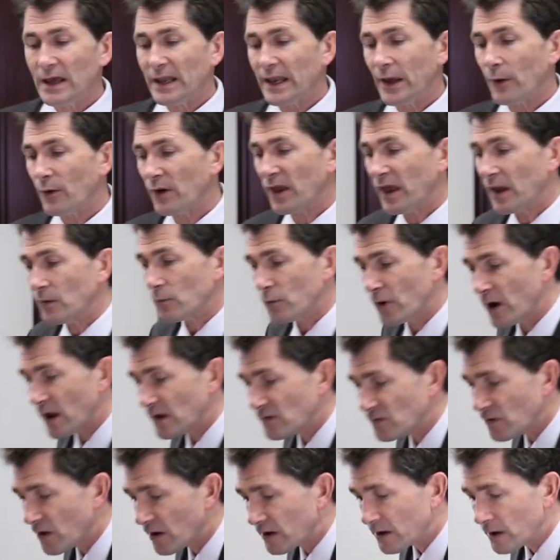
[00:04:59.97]
Now again, we're
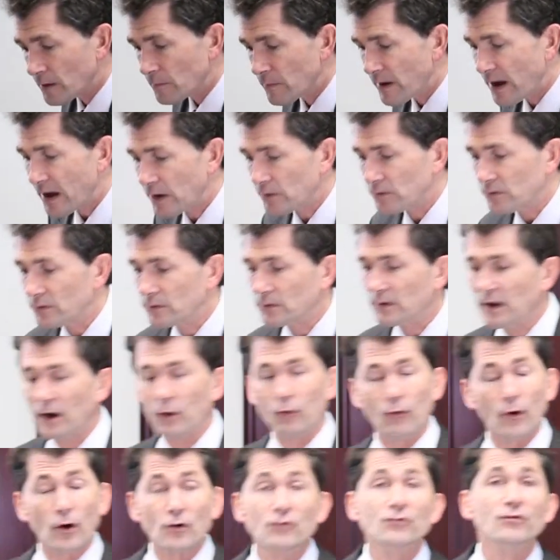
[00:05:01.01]
not talking about a
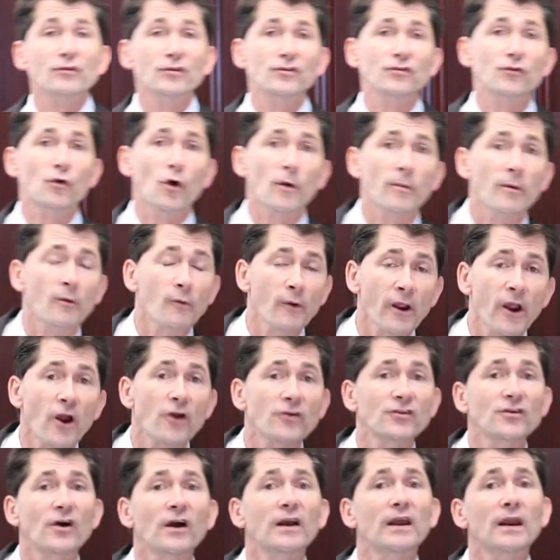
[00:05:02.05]
grocery store, but we are
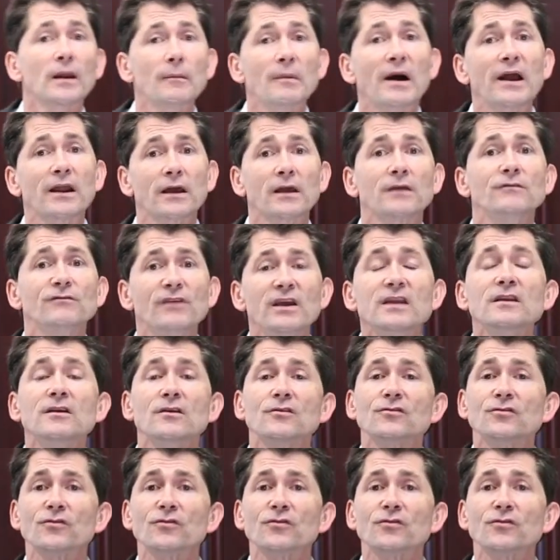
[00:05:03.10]
talking about a convenience